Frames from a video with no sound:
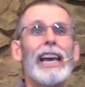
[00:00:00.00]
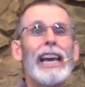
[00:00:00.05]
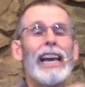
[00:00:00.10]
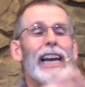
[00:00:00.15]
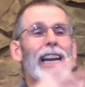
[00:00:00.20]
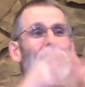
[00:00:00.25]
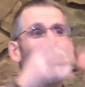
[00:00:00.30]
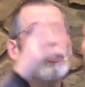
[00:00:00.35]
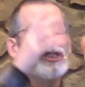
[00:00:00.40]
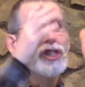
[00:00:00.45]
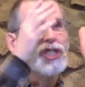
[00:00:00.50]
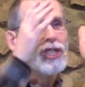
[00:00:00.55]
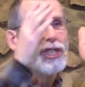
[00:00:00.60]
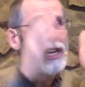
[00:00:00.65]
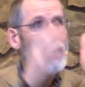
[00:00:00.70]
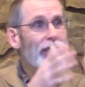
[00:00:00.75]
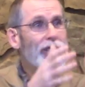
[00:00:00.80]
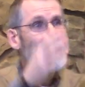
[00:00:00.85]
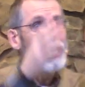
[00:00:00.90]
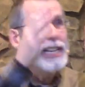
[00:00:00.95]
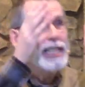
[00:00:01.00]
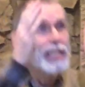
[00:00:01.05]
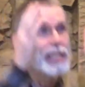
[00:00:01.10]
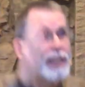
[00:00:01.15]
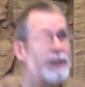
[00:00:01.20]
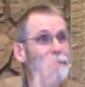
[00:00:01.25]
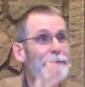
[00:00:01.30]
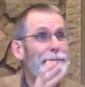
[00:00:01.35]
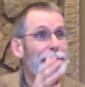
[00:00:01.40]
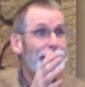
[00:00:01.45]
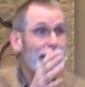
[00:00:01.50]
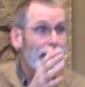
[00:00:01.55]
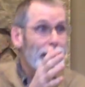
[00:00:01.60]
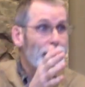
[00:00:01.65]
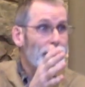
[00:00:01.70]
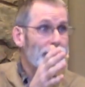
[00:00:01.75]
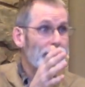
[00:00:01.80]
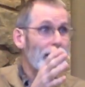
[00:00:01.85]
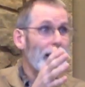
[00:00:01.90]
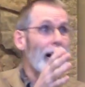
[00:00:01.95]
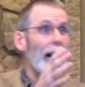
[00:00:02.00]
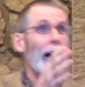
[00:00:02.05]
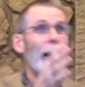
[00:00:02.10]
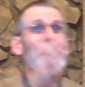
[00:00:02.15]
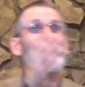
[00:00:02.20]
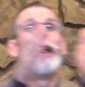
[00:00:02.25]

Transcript: it is such a severe time